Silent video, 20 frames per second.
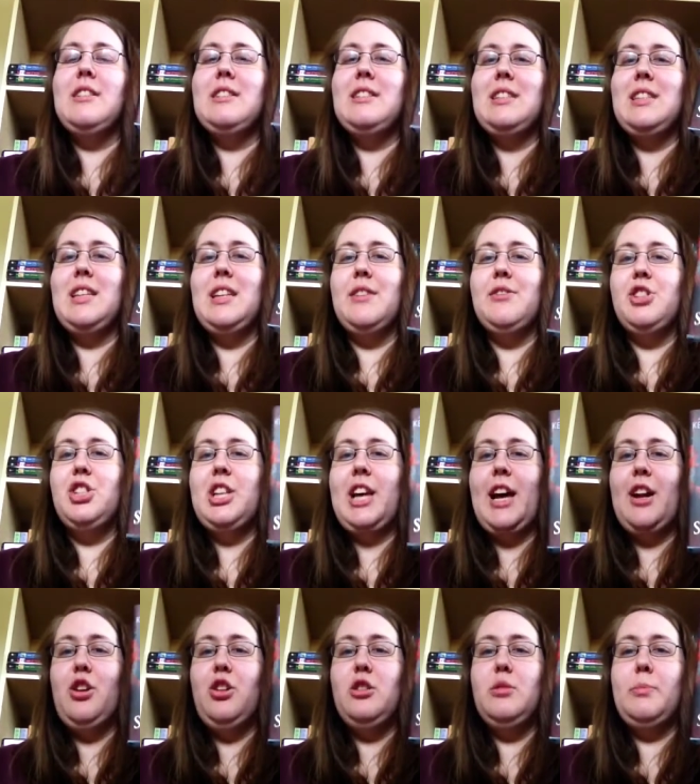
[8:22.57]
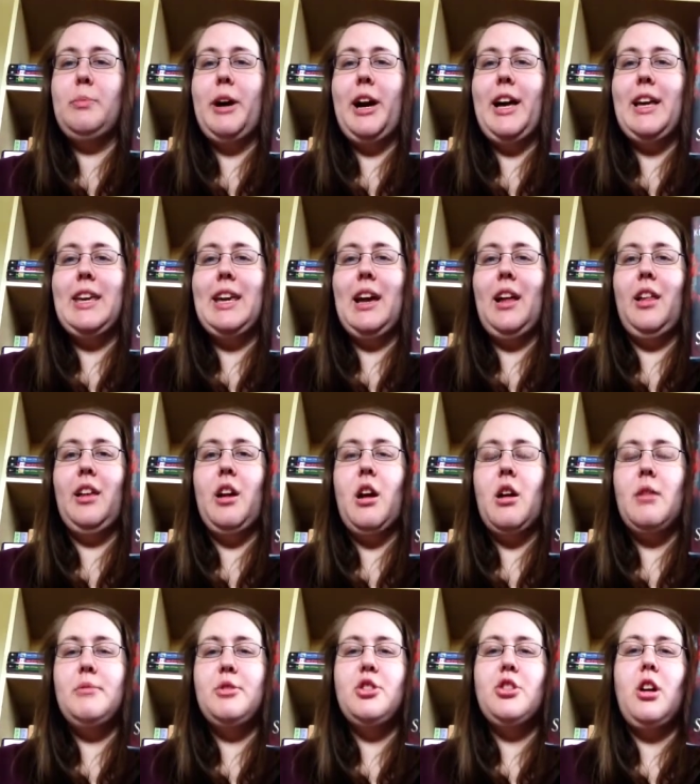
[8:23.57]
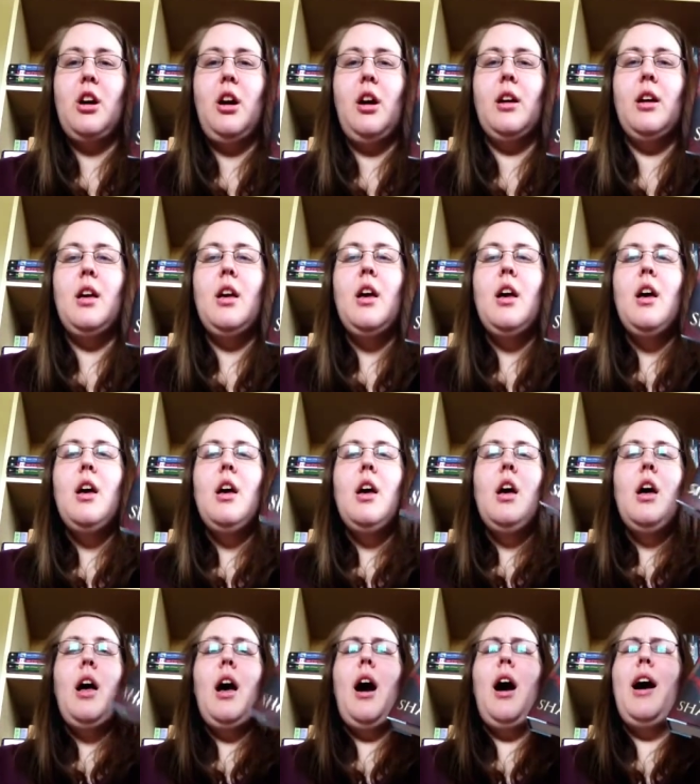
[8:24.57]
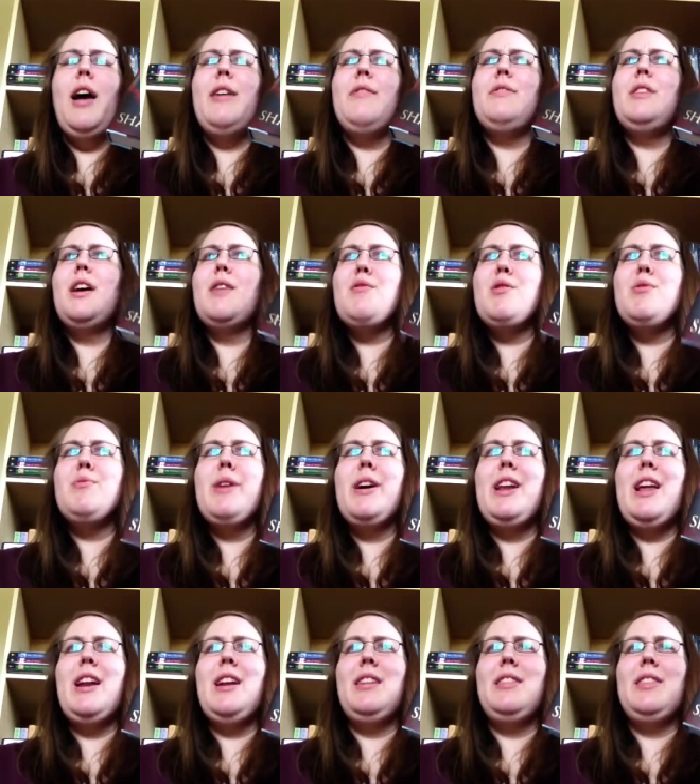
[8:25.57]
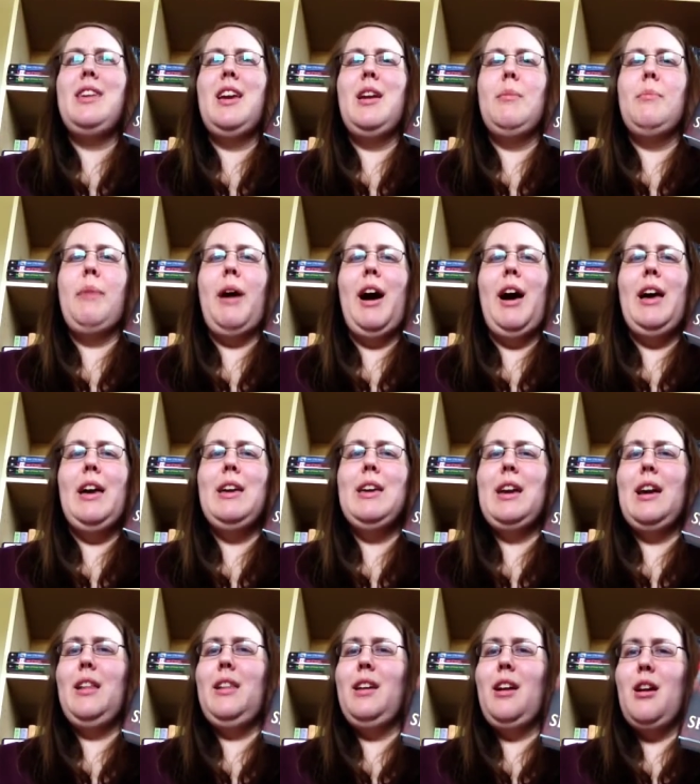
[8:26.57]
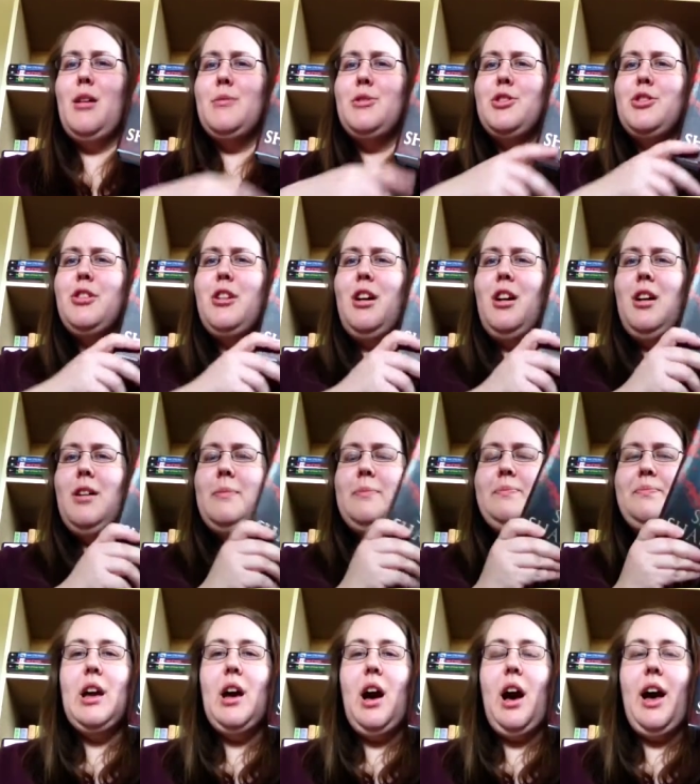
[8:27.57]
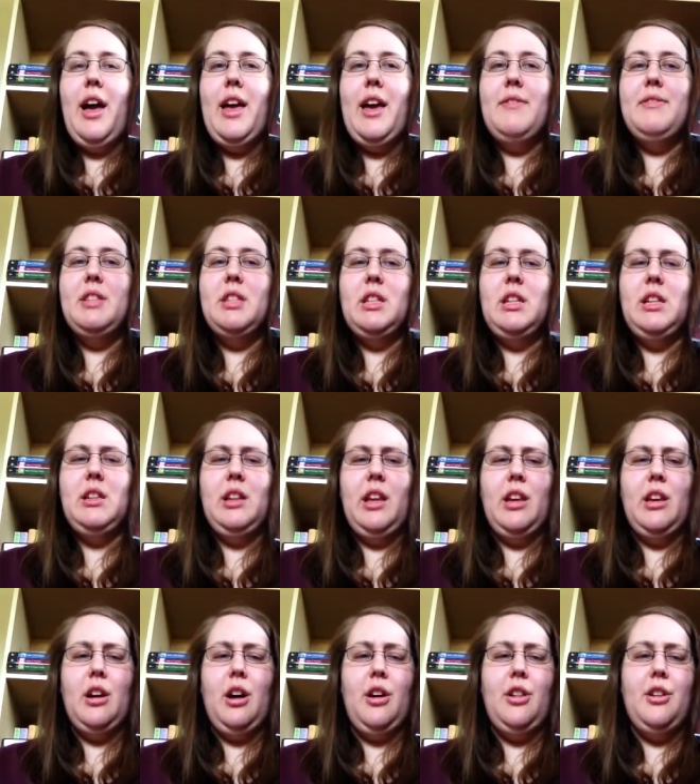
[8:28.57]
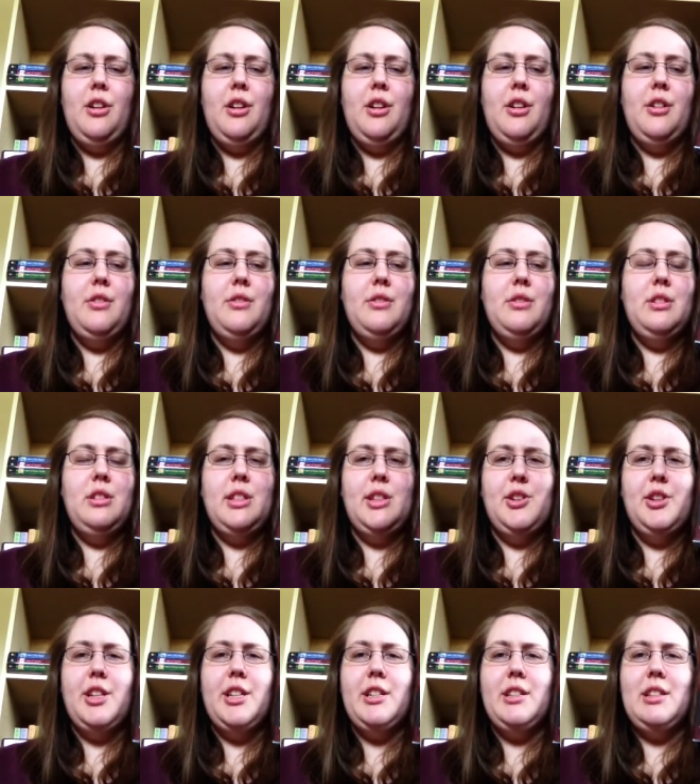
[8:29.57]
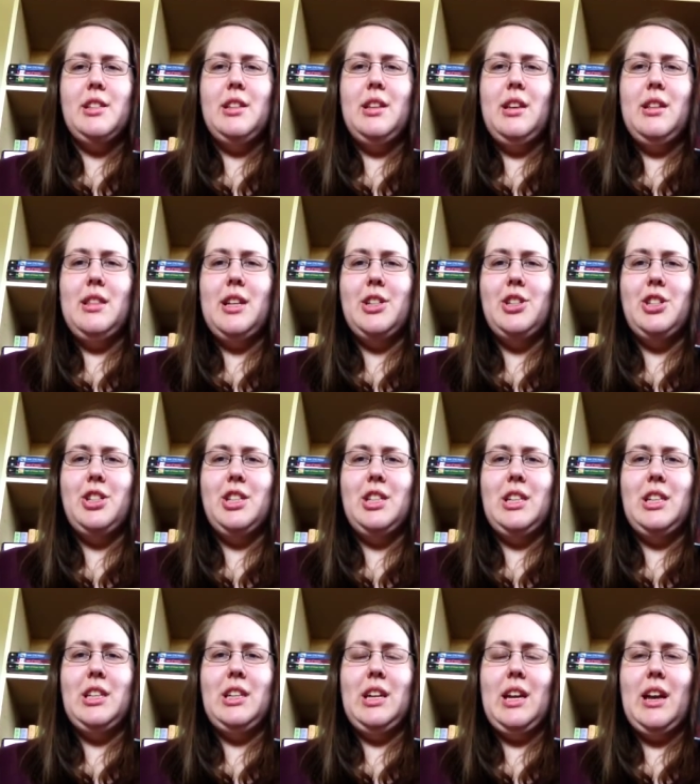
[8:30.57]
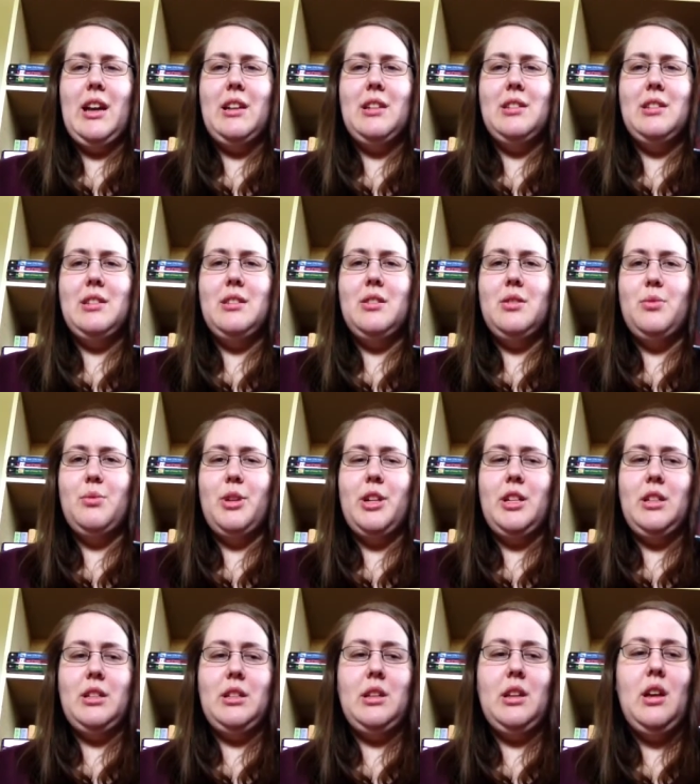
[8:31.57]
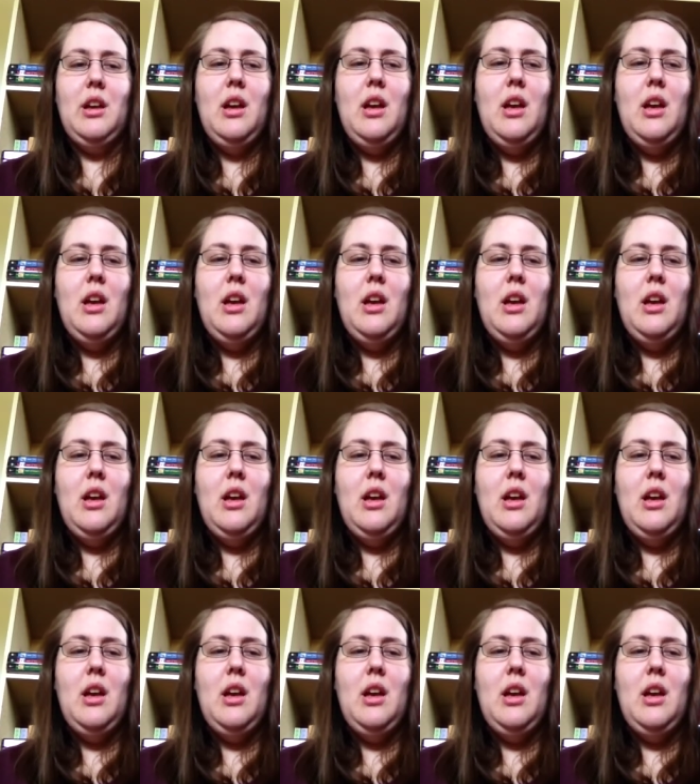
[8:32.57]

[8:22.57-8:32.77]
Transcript: Sea of Shadows by Kelly Armstrong. I have never read anything by Kelly Armstrong. I have seen like other series that she has written,